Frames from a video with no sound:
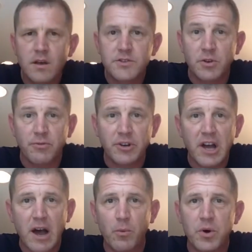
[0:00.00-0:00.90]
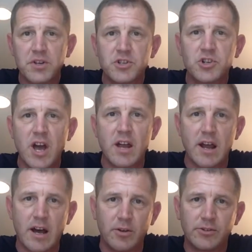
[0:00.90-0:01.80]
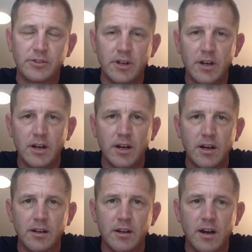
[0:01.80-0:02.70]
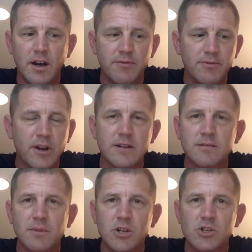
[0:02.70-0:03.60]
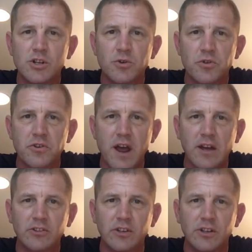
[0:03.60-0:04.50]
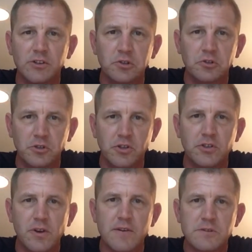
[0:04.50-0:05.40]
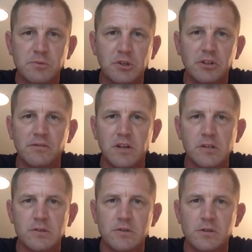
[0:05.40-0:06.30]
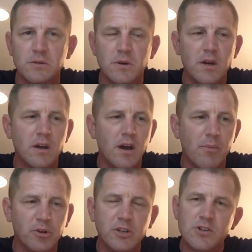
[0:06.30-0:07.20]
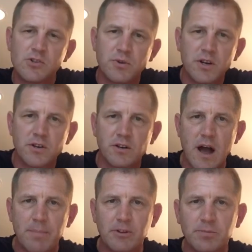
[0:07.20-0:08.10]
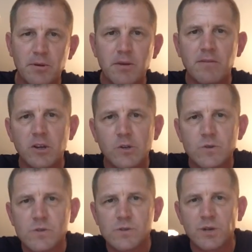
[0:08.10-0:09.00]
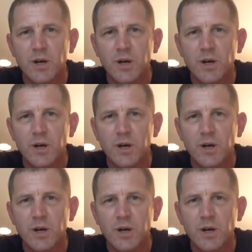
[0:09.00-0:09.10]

So, I forgot one shout out. Uh, I forgot to mention Northern Accent. Dude, you have some really good videos too. I'm really enjoying your hop experiment videos.